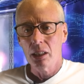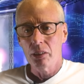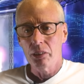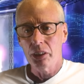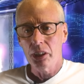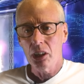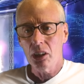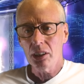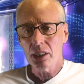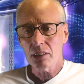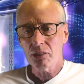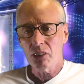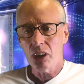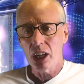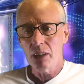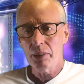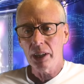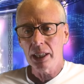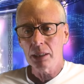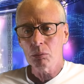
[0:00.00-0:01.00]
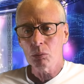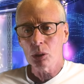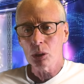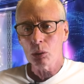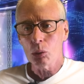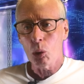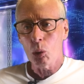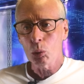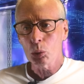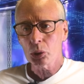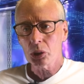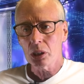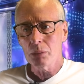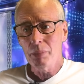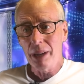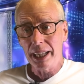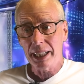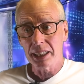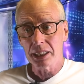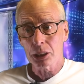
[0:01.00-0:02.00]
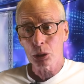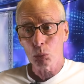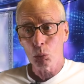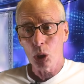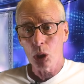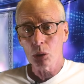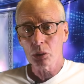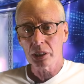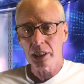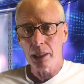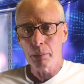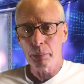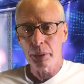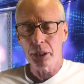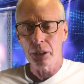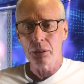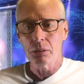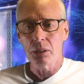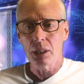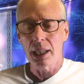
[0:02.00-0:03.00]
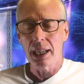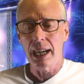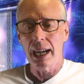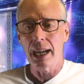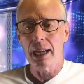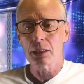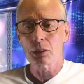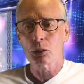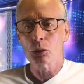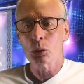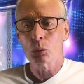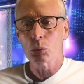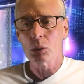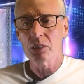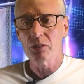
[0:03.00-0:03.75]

The Ioniq 5N will also make its world debut at Goodwood